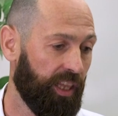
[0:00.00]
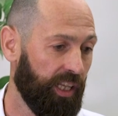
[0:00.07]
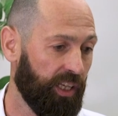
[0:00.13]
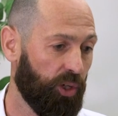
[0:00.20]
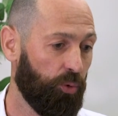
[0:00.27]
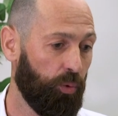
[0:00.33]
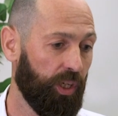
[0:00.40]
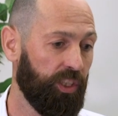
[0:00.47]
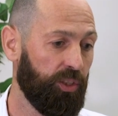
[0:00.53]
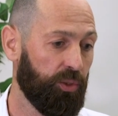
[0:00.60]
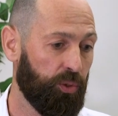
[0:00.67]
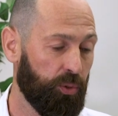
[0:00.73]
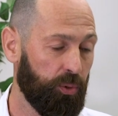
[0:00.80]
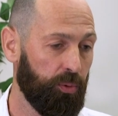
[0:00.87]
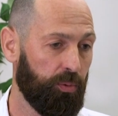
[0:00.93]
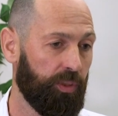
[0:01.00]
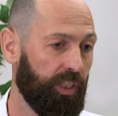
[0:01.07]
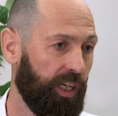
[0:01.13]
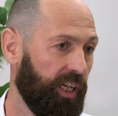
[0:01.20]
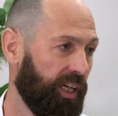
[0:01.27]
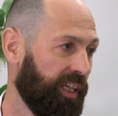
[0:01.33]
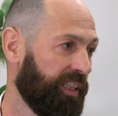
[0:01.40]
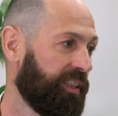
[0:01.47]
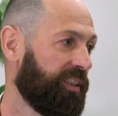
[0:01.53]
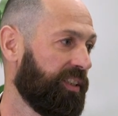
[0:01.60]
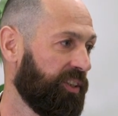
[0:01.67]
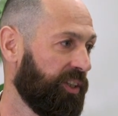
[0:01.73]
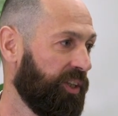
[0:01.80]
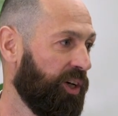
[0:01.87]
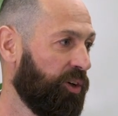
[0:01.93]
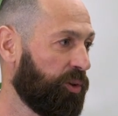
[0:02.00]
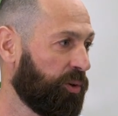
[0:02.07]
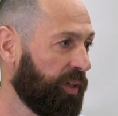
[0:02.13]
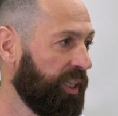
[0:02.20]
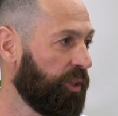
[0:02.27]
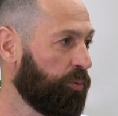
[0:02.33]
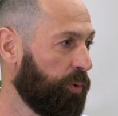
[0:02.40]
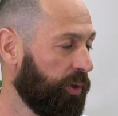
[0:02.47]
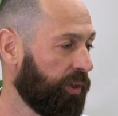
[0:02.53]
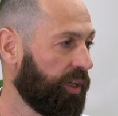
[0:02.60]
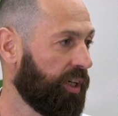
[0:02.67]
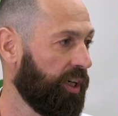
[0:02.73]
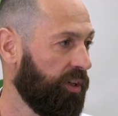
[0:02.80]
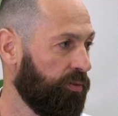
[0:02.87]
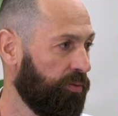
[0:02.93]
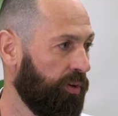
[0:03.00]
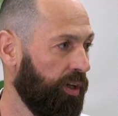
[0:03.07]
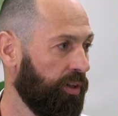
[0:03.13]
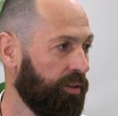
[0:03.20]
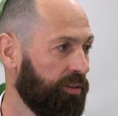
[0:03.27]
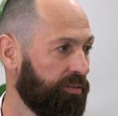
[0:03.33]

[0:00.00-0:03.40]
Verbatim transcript: I think when you do that, you know, great work can follow.